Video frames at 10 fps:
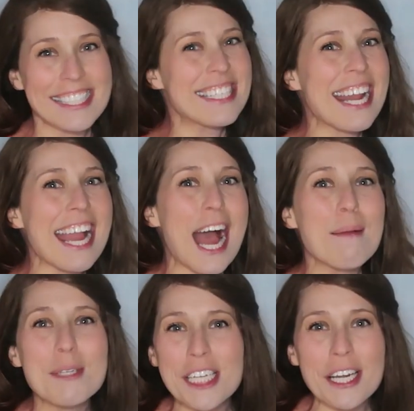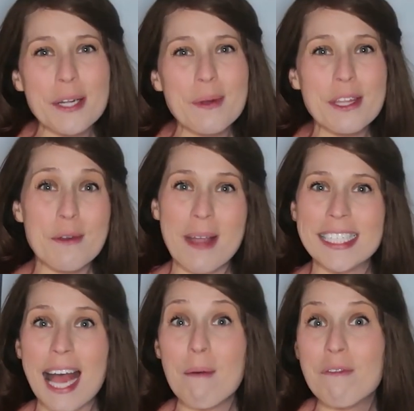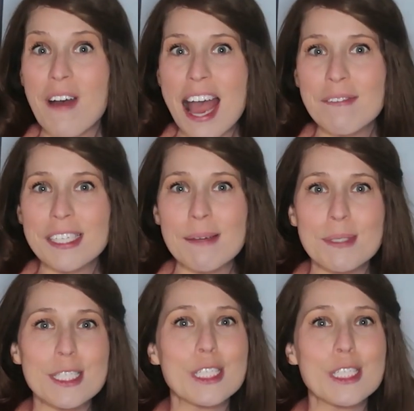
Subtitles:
Today I'm sharing with you my top 5 tips